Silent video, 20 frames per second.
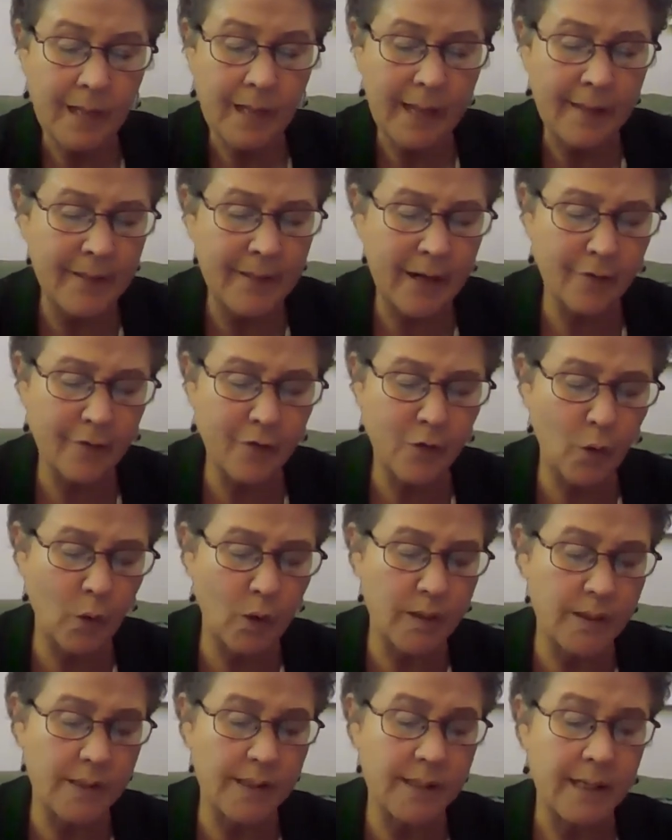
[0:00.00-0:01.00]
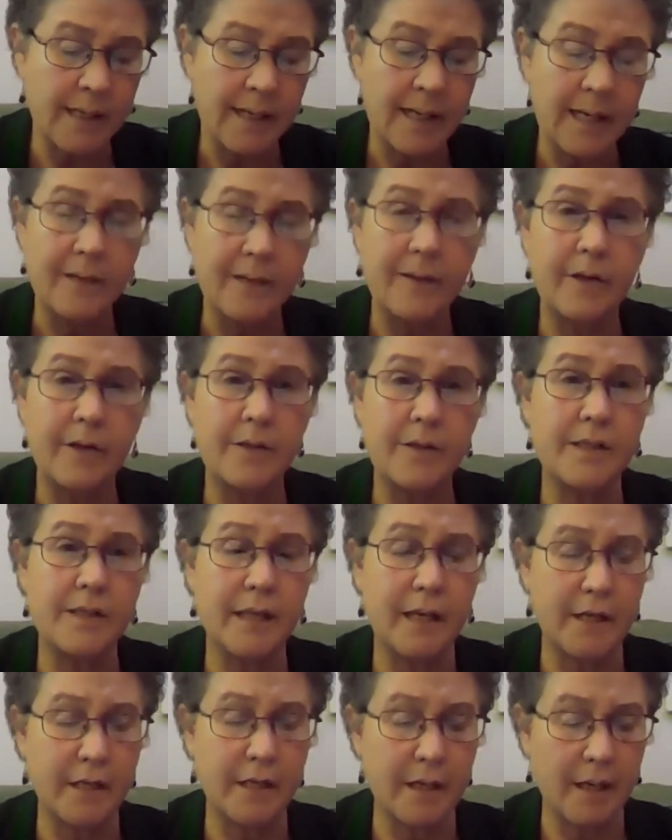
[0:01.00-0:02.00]
And then, of course, there's
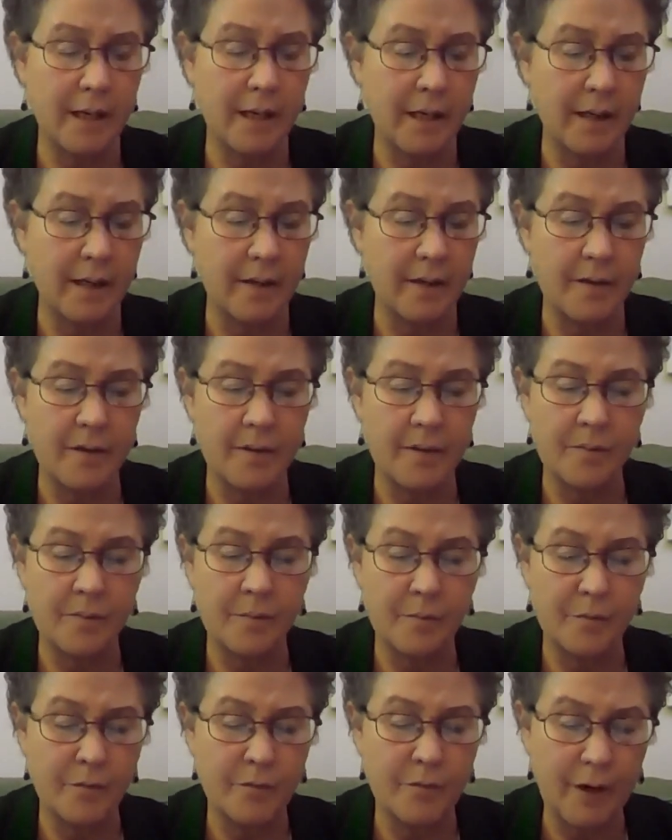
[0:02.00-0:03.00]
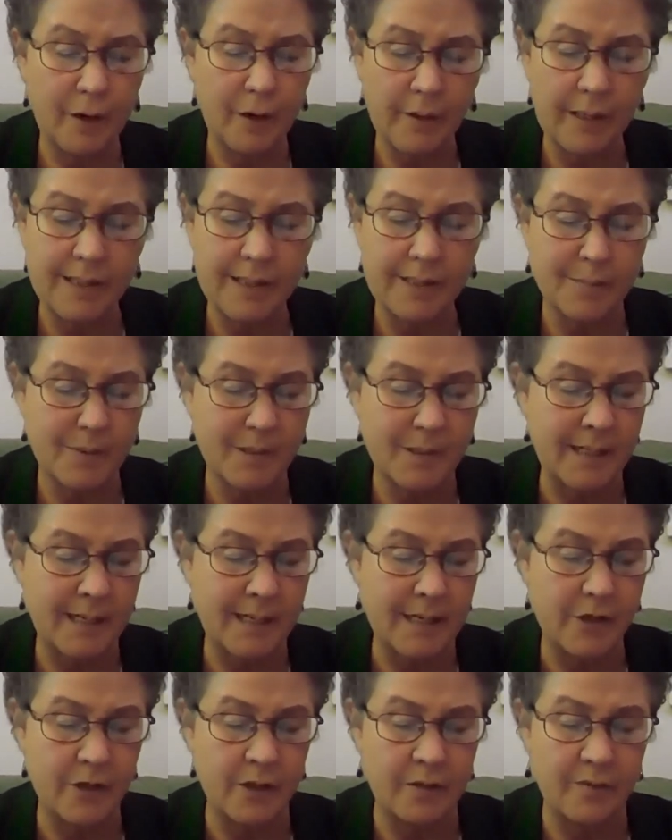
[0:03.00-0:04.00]
the very
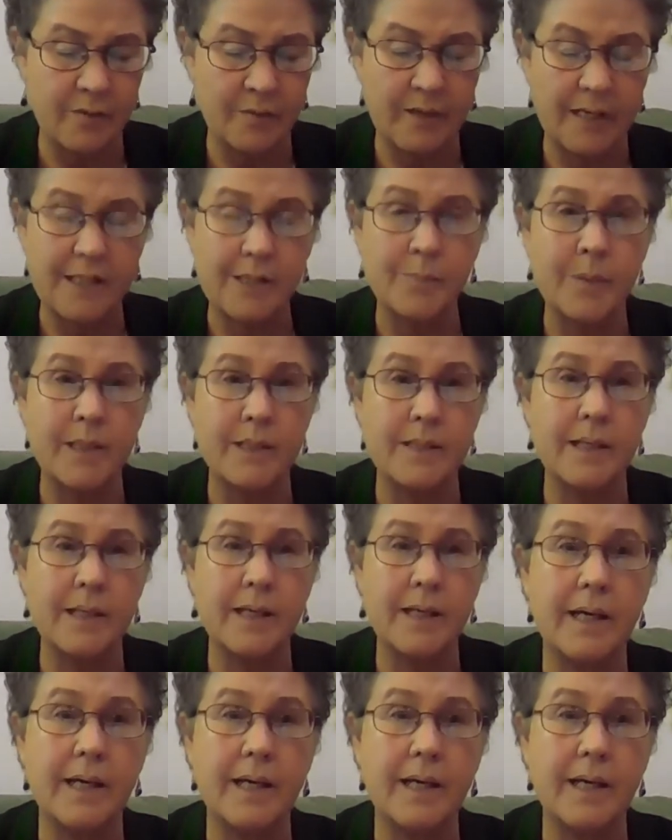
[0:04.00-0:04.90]
substantial investment